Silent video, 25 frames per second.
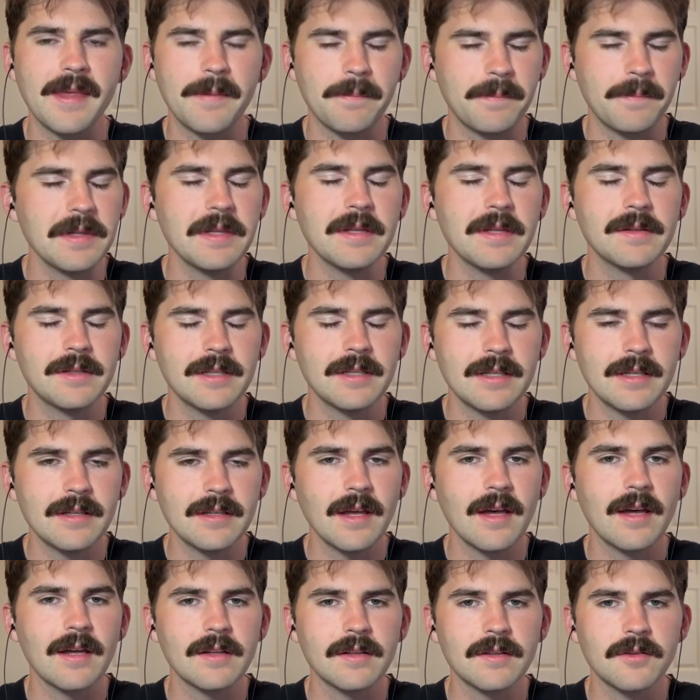building
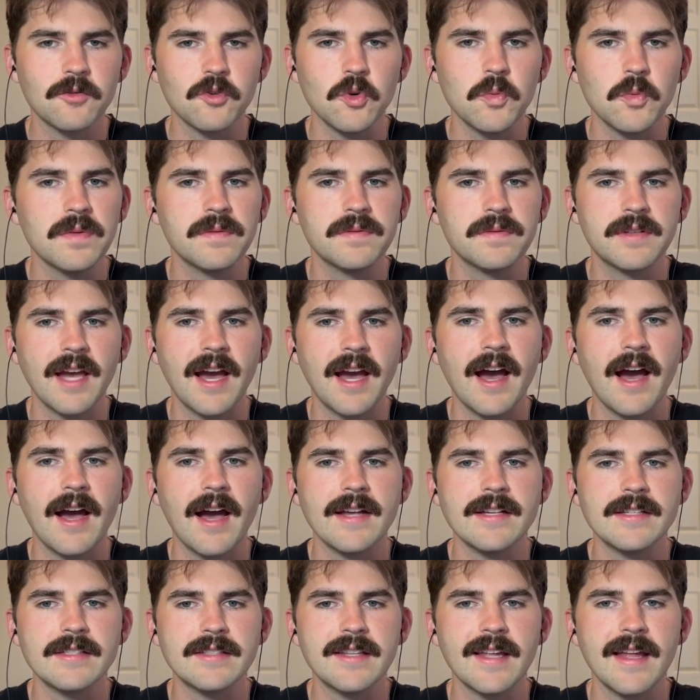a group of
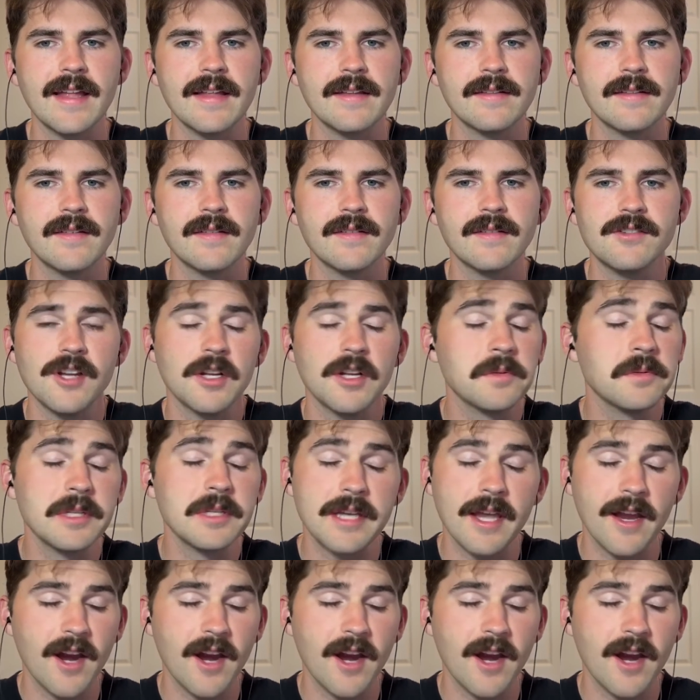guys that genuinely care